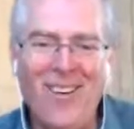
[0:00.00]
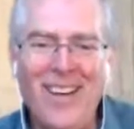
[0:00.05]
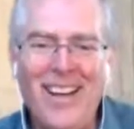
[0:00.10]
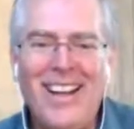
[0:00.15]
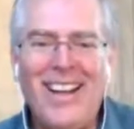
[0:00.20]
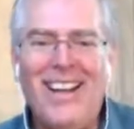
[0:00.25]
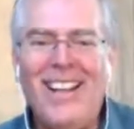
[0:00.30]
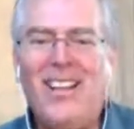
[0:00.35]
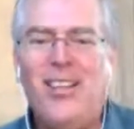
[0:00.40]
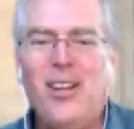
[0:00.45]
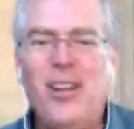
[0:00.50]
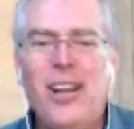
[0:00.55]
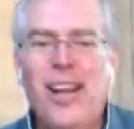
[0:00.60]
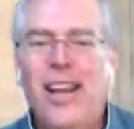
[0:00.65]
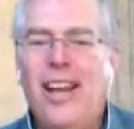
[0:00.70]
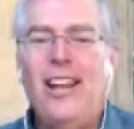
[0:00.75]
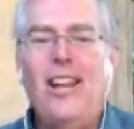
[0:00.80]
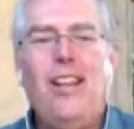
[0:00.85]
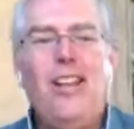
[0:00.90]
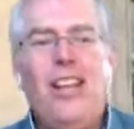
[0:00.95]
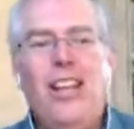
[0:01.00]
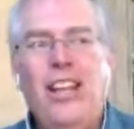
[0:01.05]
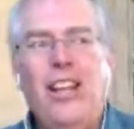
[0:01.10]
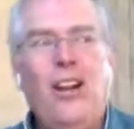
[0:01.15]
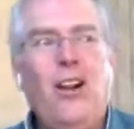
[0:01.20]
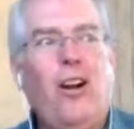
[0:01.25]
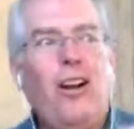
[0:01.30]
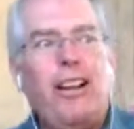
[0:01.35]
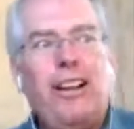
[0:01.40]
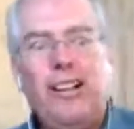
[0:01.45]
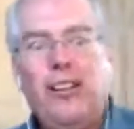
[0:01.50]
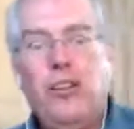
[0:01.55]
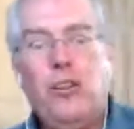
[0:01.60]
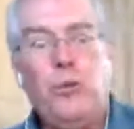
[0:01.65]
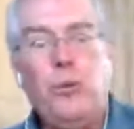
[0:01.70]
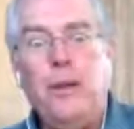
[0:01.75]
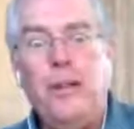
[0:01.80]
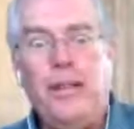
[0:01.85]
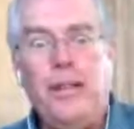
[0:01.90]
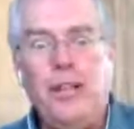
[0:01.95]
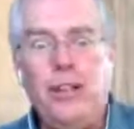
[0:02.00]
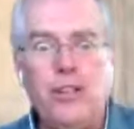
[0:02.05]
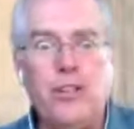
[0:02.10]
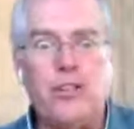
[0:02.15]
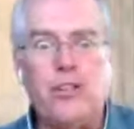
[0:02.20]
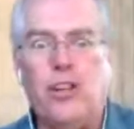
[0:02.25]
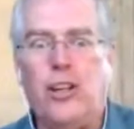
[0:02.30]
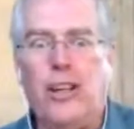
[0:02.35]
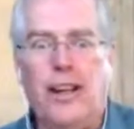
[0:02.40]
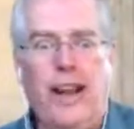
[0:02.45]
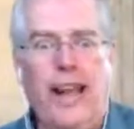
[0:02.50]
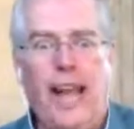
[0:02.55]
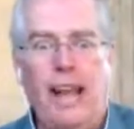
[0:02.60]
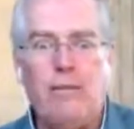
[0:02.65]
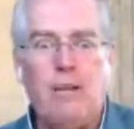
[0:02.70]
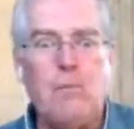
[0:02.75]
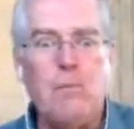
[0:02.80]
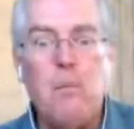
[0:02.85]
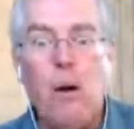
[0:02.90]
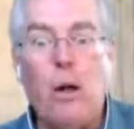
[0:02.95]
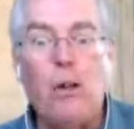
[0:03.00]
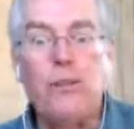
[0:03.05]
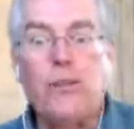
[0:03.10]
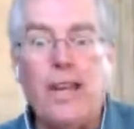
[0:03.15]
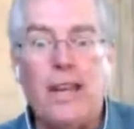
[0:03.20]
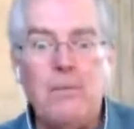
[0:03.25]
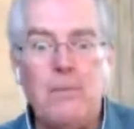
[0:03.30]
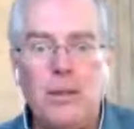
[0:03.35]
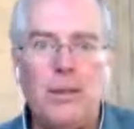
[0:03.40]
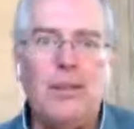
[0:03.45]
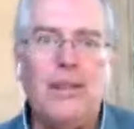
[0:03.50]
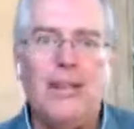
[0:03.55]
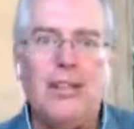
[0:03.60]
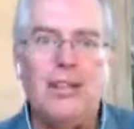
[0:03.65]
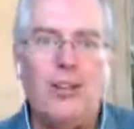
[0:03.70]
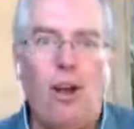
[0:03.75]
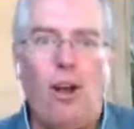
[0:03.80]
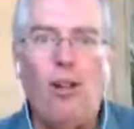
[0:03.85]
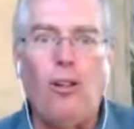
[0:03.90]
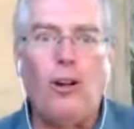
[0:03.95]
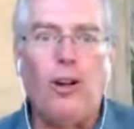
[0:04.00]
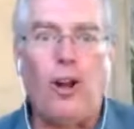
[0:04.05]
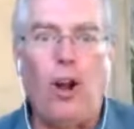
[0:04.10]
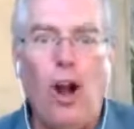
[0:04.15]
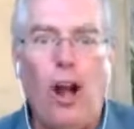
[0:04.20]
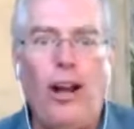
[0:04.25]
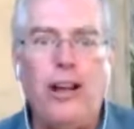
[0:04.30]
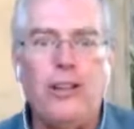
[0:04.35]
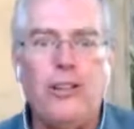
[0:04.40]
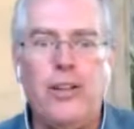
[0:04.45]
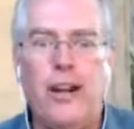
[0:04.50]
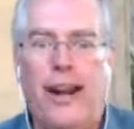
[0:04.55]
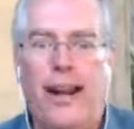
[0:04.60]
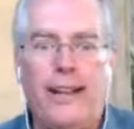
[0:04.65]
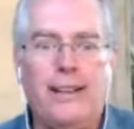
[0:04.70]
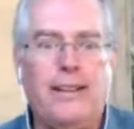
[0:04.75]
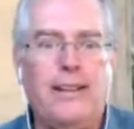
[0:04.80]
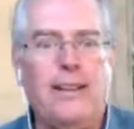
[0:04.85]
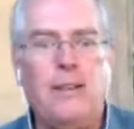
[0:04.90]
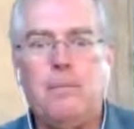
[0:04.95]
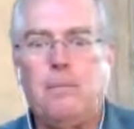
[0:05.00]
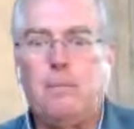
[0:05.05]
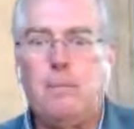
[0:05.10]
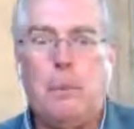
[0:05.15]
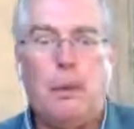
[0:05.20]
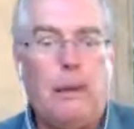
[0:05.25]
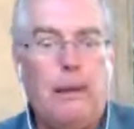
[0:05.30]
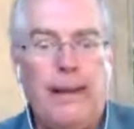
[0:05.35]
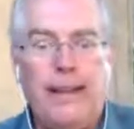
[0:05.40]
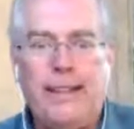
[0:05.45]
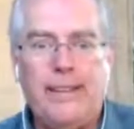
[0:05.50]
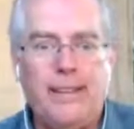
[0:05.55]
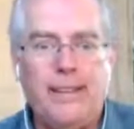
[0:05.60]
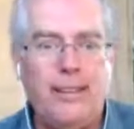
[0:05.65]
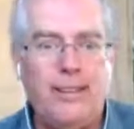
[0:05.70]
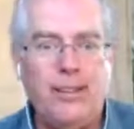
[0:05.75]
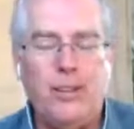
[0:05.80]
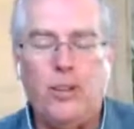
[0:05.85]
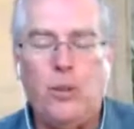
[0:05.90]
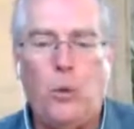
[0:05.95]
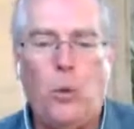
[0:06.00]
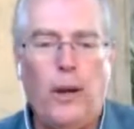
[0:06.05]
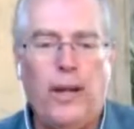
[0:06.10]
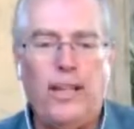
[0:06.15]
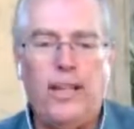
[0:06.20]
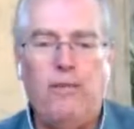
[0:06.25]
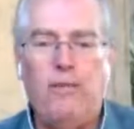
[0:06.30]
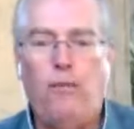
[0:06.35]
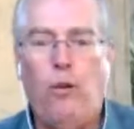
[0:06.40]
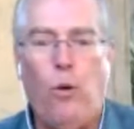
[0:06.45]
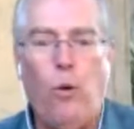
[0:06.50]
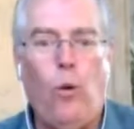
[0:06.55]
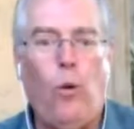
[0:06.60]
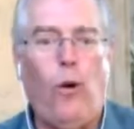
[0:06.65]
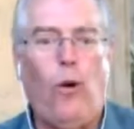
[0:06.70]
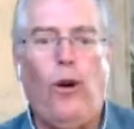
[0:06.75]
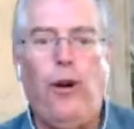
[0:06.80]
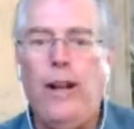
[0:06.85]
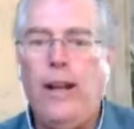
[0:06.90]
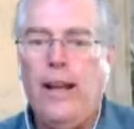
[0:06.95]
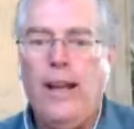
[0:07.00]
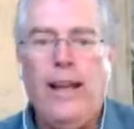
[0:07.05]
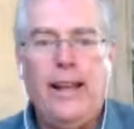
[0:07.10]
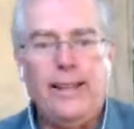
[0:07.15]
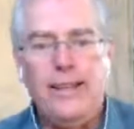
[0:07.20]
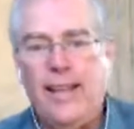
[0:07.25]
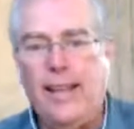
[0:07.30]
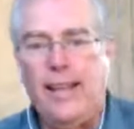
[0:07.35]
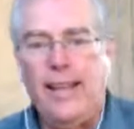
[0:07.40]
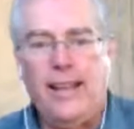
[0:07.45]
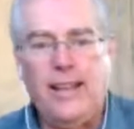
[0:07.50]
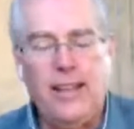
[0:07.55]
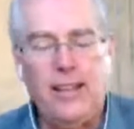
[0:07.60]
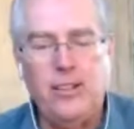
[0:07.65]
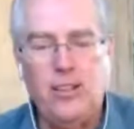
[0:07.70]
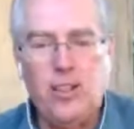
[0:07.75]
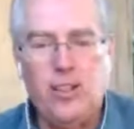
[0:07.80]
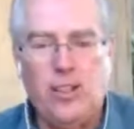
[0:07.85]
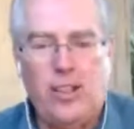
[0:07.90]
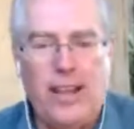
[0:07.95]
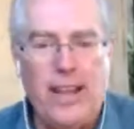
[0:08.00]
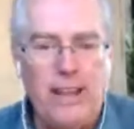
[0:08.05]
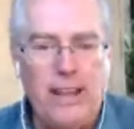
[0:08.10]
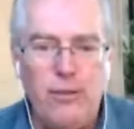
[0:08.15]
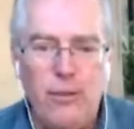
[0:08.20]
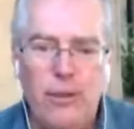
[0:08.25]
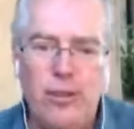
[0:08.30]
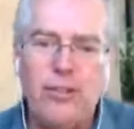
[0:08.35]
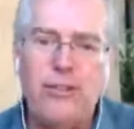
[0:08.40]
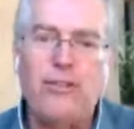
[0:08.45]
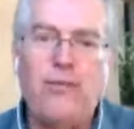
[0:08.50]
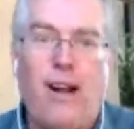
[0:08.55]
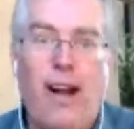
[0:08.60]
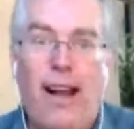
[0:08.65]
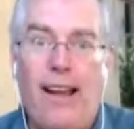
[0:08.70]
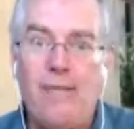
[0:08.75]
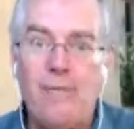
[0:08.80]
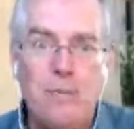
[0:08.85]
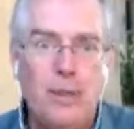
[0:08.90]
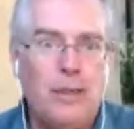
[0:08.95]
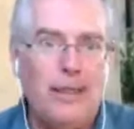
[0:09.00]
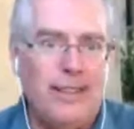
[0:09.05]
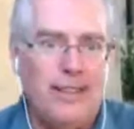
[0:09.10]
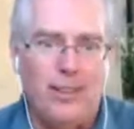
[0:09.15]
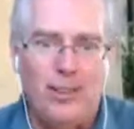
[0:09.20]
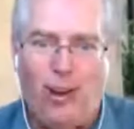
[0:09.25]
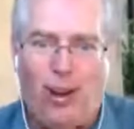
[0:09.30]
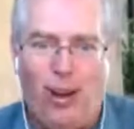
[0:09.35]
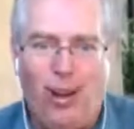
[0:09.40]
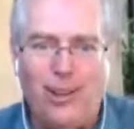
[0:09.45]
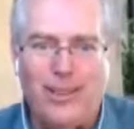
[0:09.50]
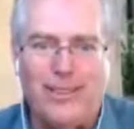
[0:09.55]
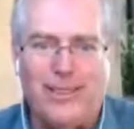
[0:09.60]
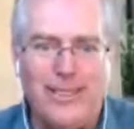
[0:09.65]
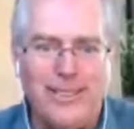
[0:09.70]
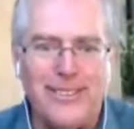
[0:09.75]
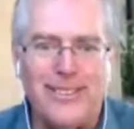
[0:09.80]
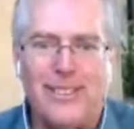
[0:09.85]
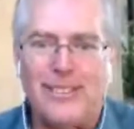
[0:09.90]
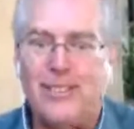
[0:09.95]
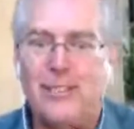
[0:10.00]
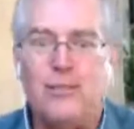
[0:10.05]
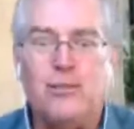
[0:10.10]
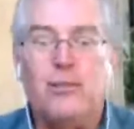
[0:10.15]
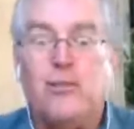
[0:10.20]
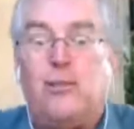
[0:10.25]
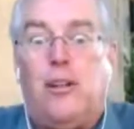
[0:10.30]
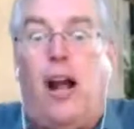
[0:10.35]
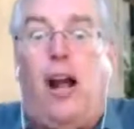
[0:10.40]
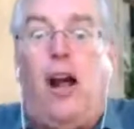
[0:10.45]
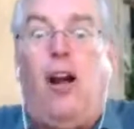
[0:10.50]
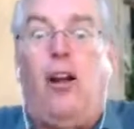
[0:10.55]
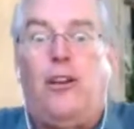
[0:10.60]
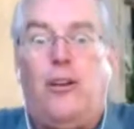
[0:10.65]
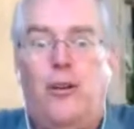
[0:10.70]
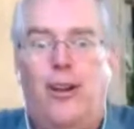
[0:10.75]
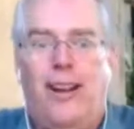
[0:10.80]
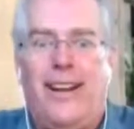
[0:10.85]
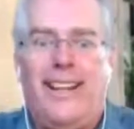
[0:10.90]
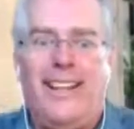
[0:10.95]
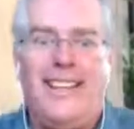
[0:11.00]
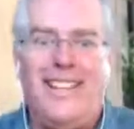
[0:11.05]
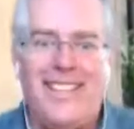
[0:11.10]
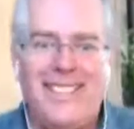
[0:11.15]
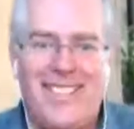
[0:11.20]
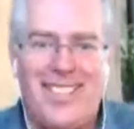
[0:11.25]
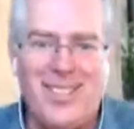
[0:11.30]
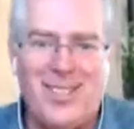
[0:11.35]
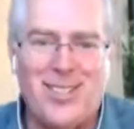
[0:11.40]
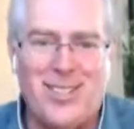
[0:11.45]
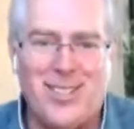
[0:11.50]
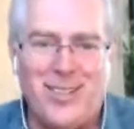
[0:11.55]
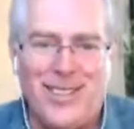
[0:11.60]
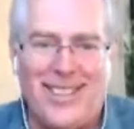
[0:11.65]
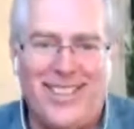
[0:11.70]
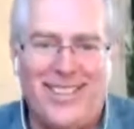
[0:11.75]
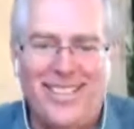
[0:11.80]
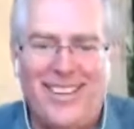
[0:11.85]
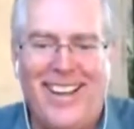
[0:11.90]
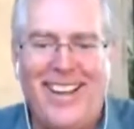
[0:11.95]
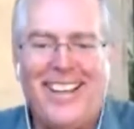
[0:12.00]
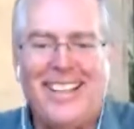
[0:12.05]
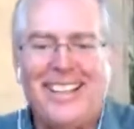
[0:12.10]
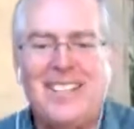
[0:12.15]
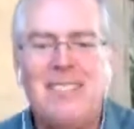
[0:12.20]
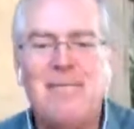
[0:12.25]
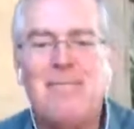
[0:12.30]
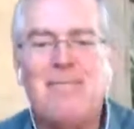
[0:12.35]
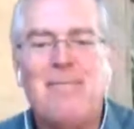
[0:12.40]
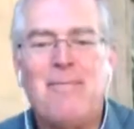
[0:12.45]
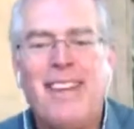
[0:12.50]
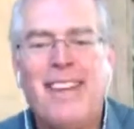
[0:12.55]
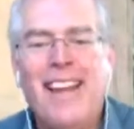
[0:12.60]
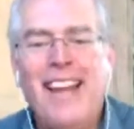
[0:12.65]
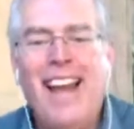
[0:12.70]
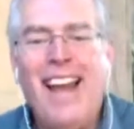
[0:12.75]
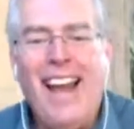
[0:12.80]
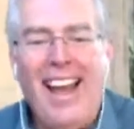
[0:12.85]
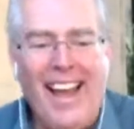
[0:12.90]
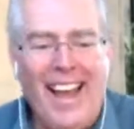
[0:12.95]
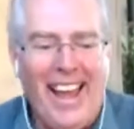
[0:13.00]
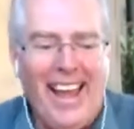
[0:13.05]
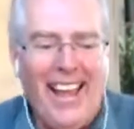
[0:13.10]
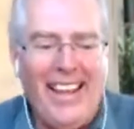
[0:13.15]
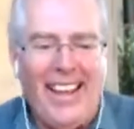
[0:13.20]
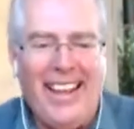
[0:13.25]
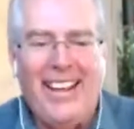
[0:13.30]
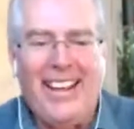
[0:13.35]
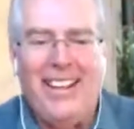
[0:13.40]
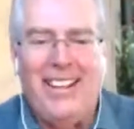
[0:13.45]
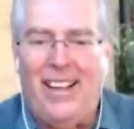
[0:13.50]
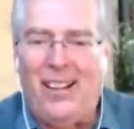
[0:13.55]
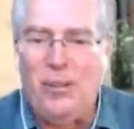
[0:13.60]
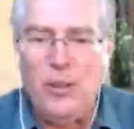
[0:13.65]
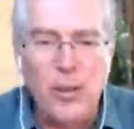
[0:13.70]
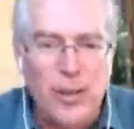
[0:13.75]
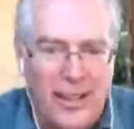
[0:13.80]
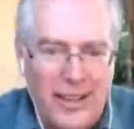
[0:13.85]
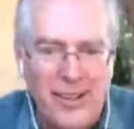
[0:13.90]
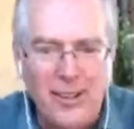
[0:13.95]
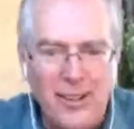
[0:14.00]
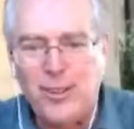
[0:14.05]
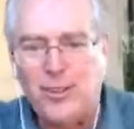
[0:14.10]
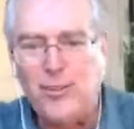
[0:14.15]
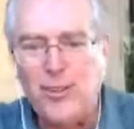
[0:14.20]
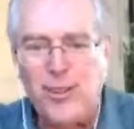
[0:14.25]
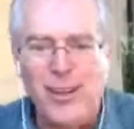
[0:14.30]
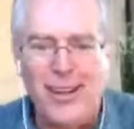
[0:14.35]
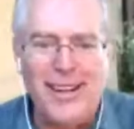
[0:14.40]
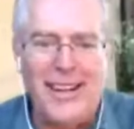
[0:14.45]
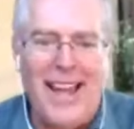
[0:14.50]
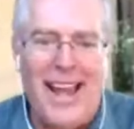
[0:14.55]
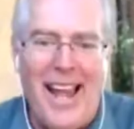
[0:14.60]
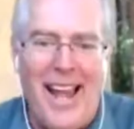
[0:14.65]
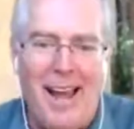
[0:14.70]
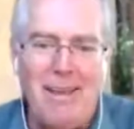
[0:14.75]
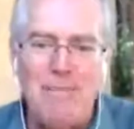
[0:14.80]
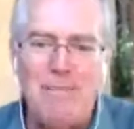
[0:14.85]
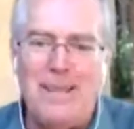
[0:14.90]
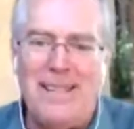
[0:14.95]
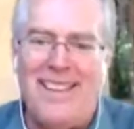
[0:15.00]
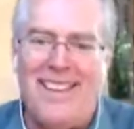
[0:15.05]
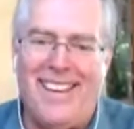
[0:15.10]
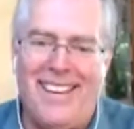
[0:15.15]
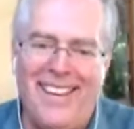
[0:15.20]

you know, you years you're going to have a multi-million dollar contract like play till you're 24 take save your 5 million dollars and you you're on easy street right uh, who cares if you're unhappy